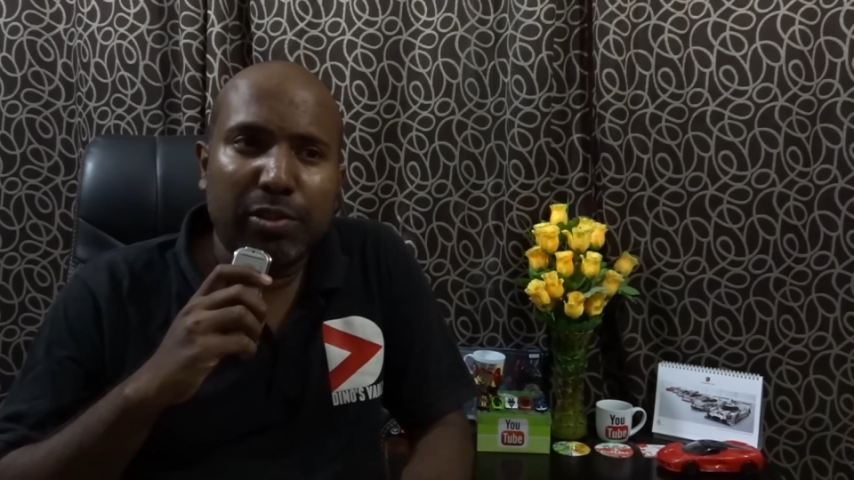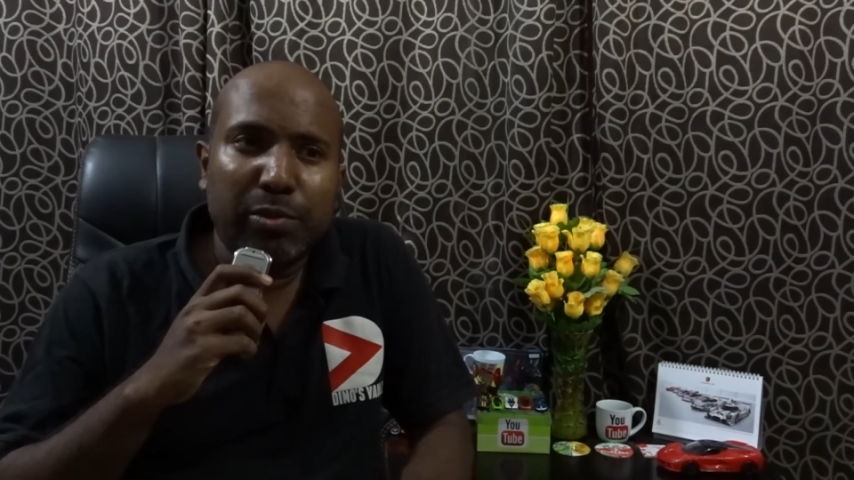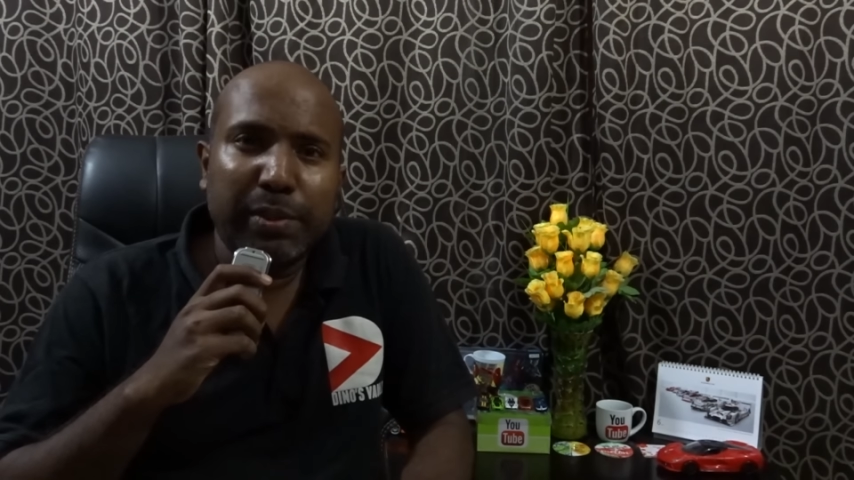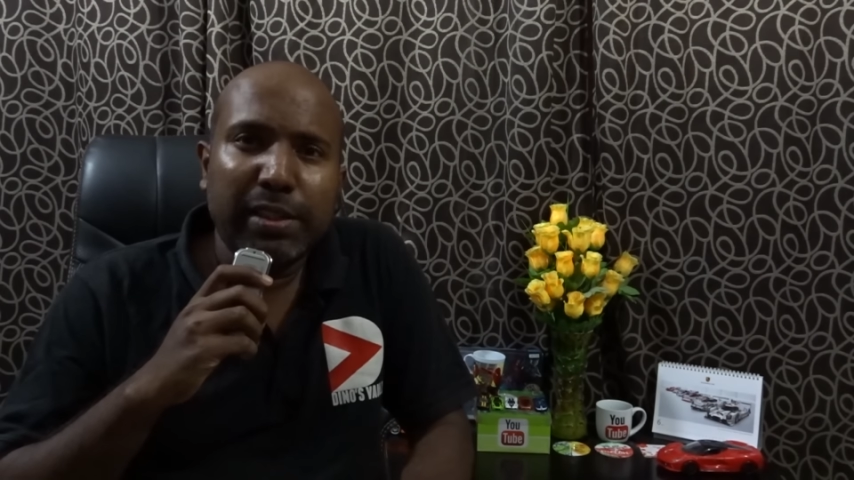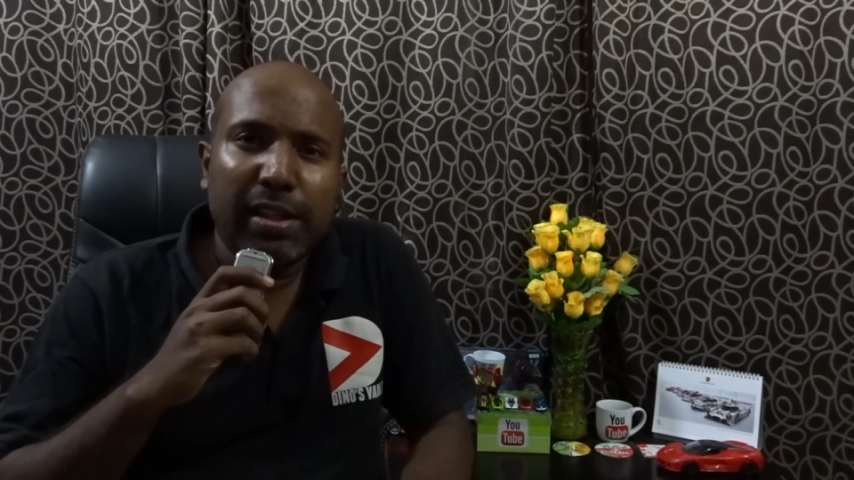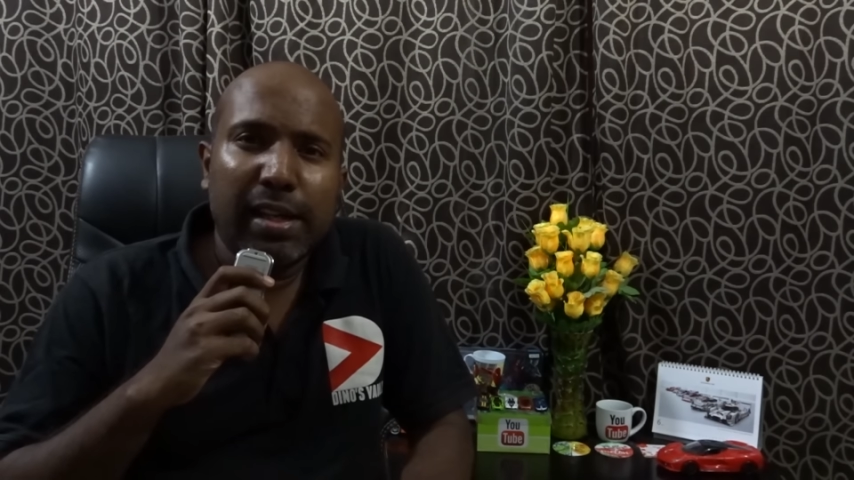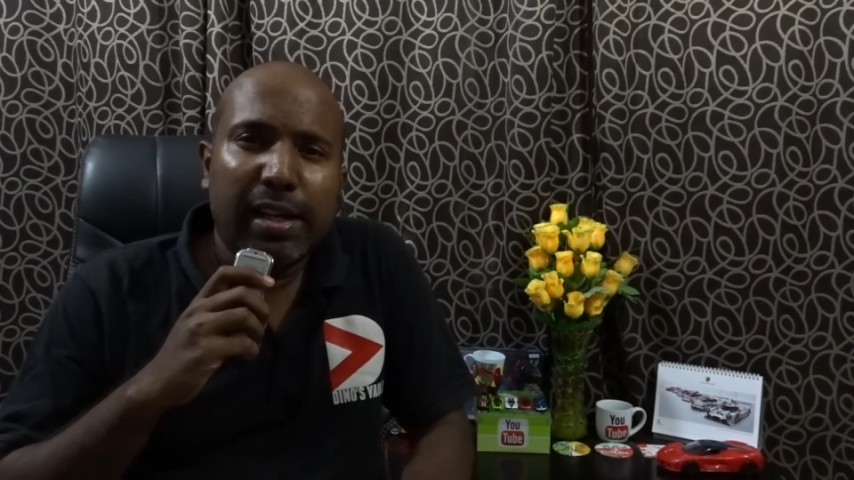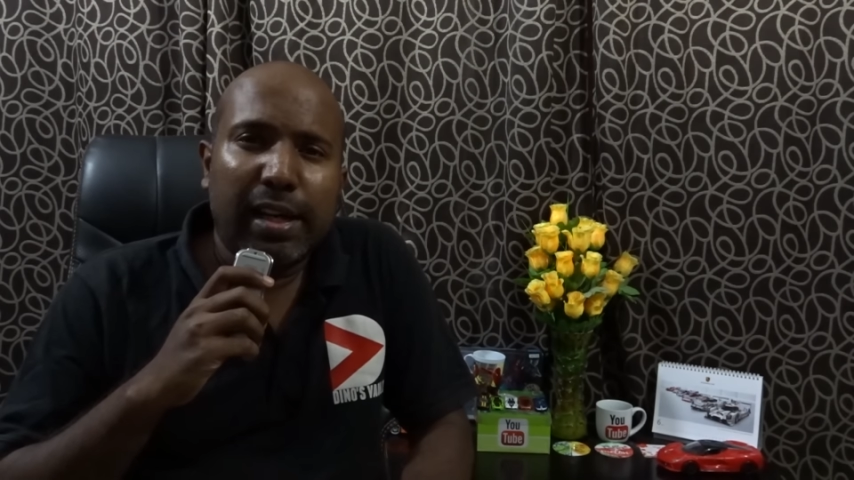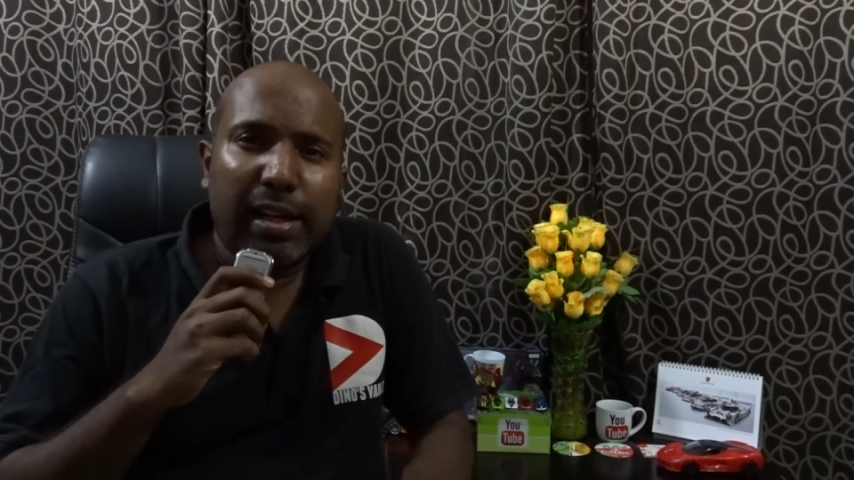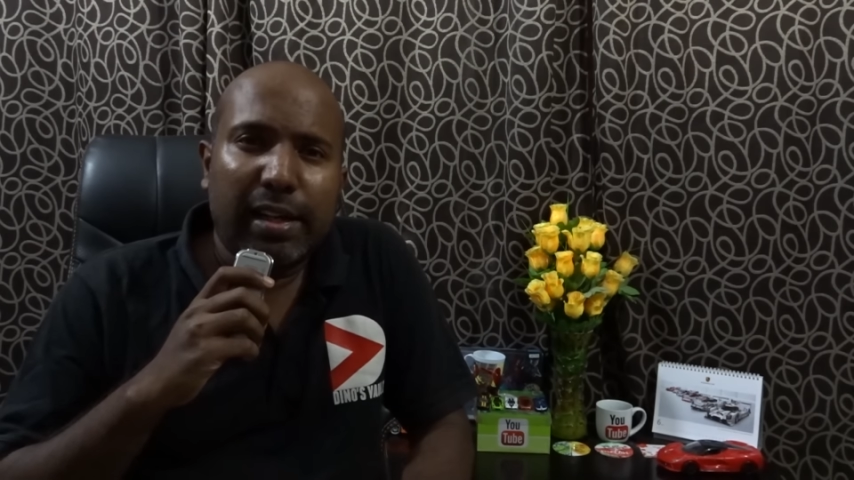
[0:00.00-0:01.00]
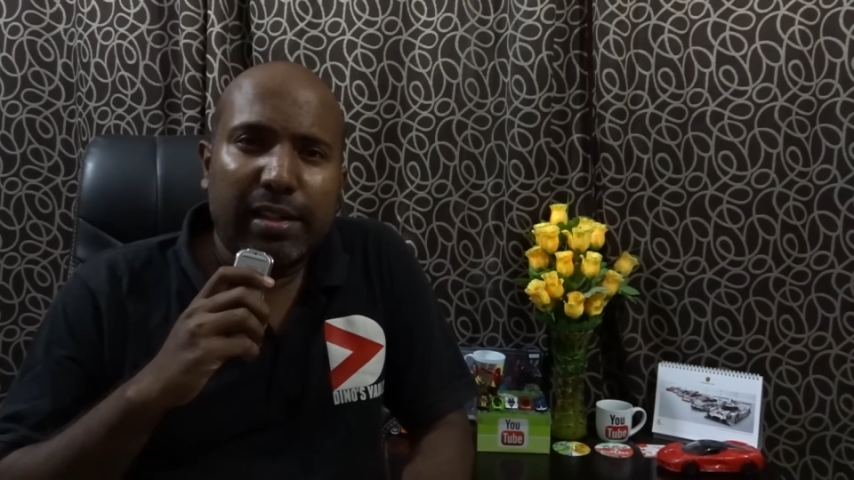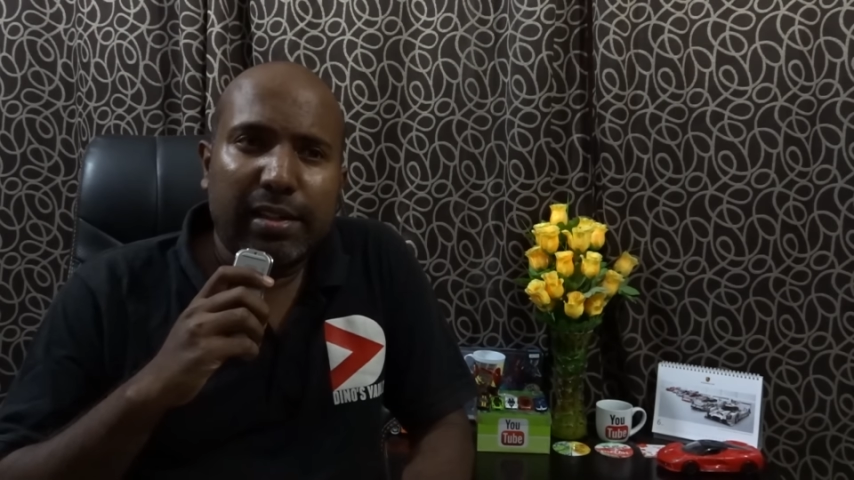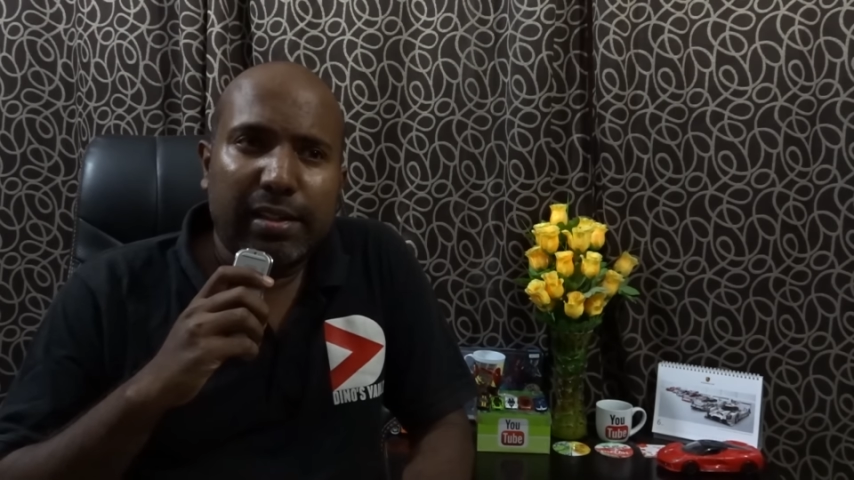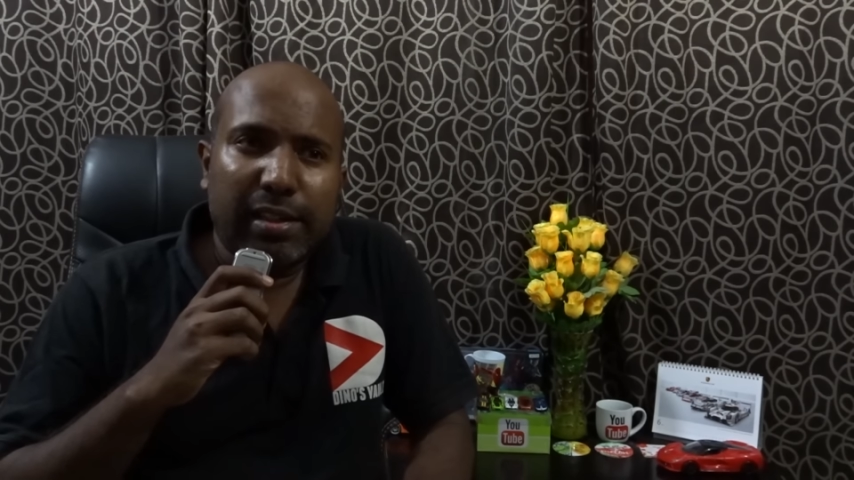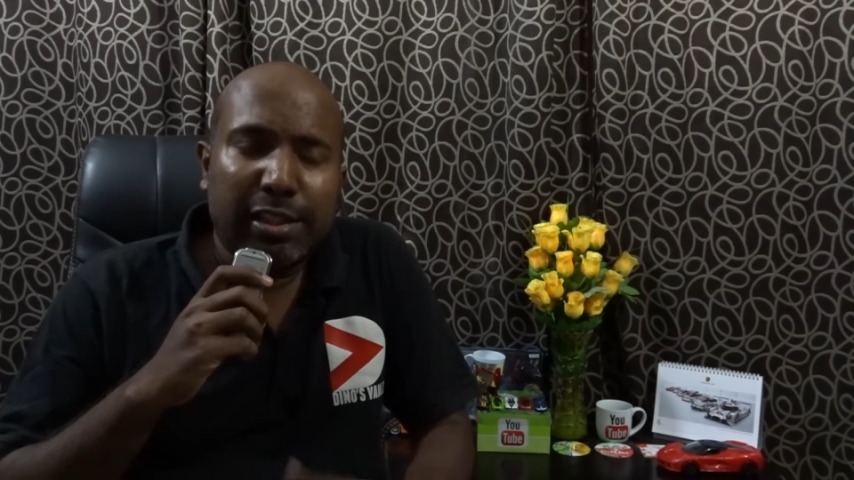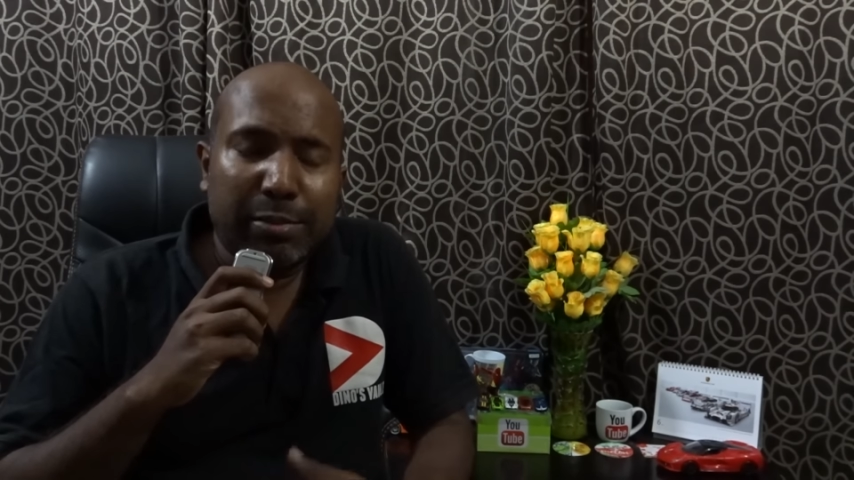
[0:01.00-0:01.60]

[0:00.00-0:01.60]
to me, and it